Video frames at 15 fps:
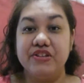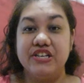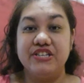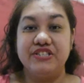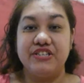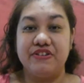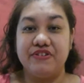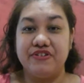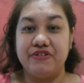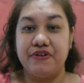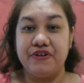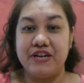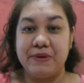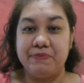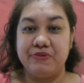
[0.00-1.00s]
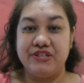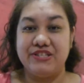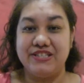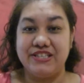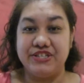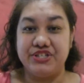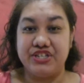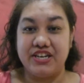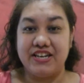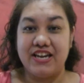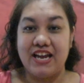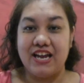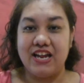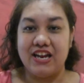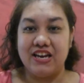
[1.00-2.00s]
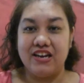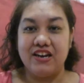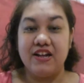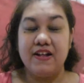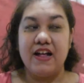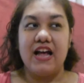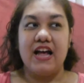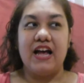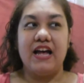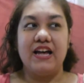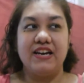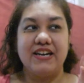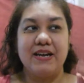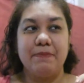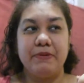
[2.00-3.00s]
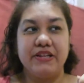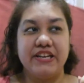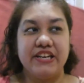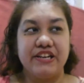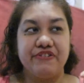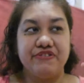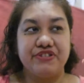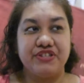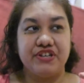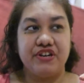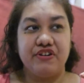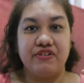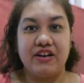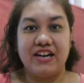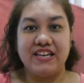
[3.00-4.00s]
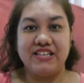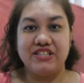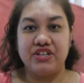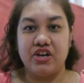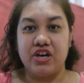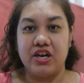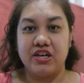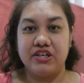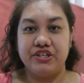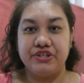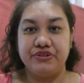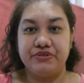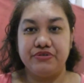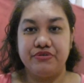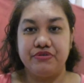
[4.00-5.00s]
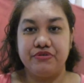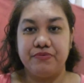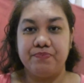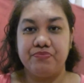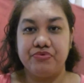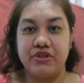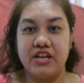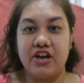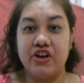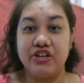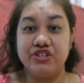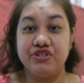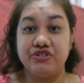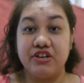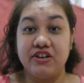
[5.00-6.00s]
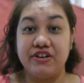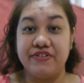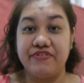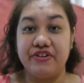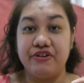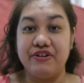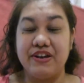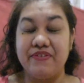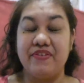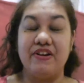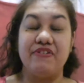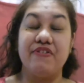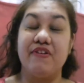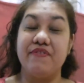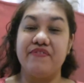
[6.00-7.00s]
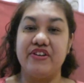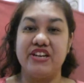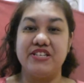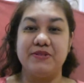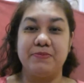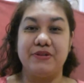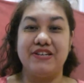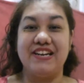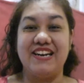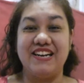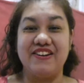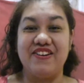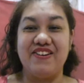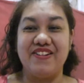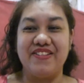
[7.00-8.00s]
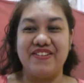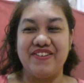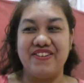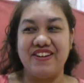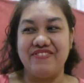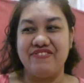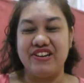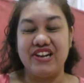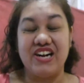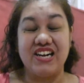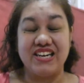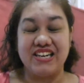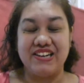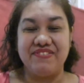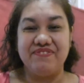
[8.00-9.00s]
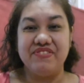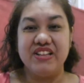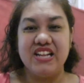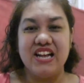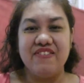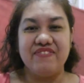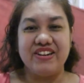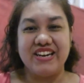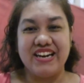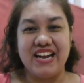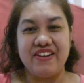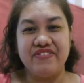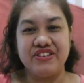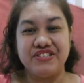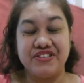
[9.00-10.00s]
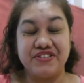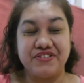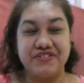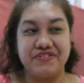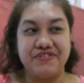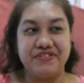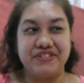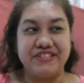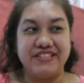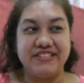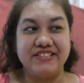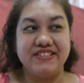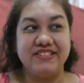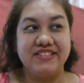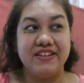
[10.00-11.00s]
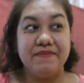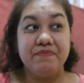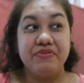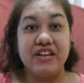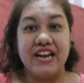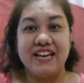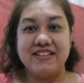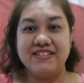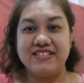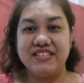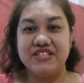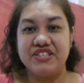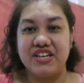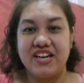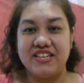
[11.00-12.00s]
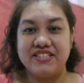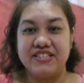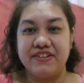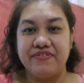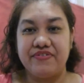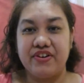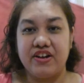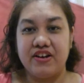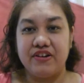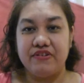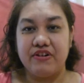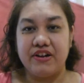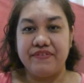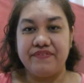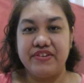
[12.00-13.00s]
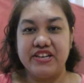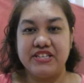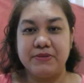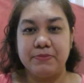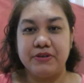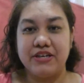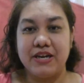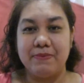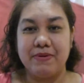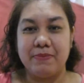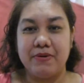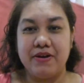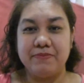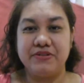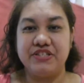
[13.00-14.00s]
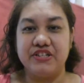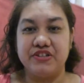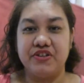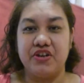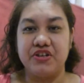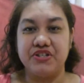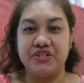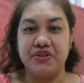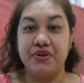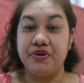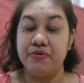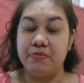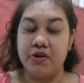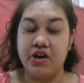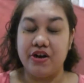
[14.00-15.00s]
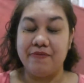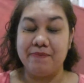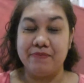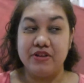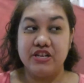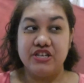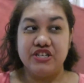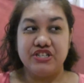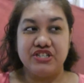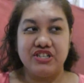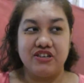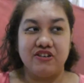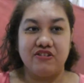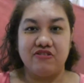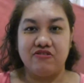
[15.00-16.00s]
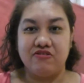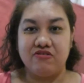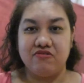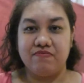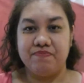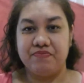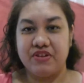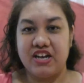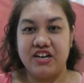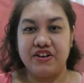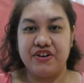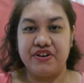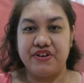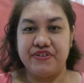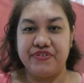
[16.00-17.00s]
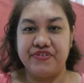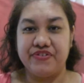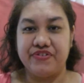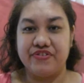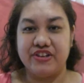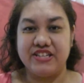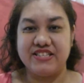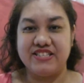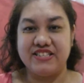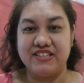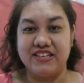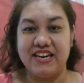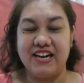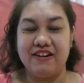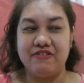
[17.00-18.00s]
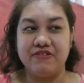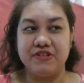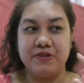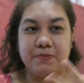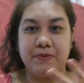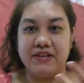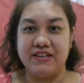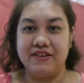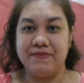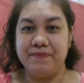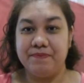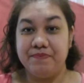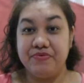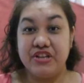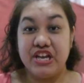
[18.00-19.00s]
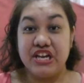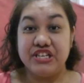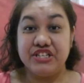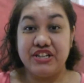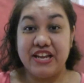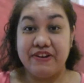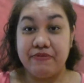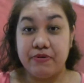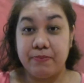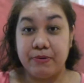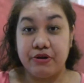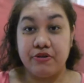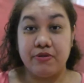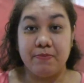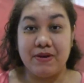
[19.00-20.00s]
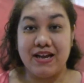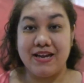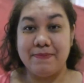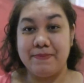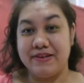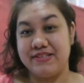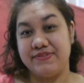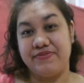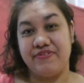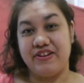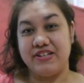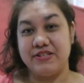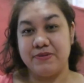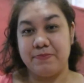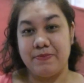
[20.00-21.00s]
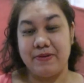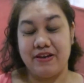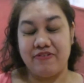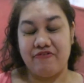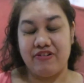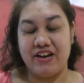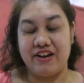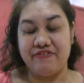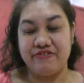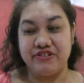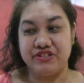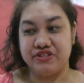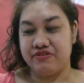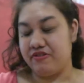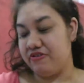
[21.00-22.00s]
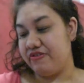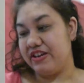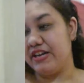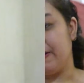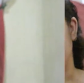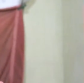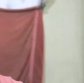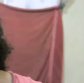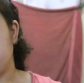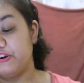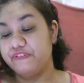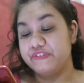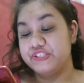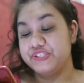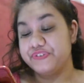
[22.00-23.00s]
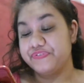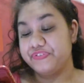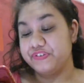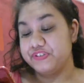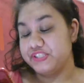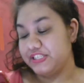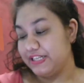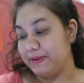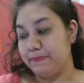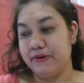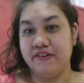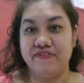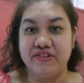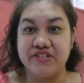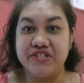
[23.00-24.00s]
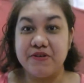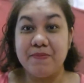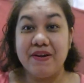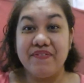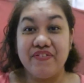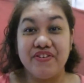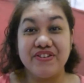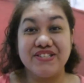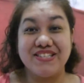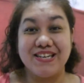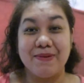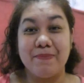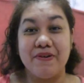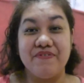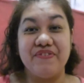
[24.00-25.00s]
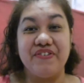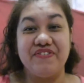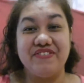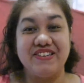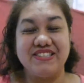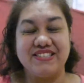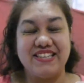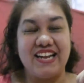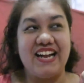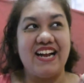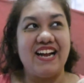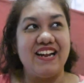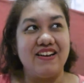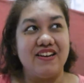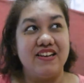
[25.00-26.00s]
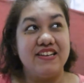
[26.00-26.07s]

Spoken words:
So her name was CJ, and a couple of years ago I talked to Audrey on the phone. I found her on Facebook and I called her and we caught up, but I haven't talked to her since. And CJ I still follow on Facebook and my mom still talks to her mom, so I don't know if it still counts, but they were both my best friends when I was growing up. Where was your first sleepover? So my first sleepover was at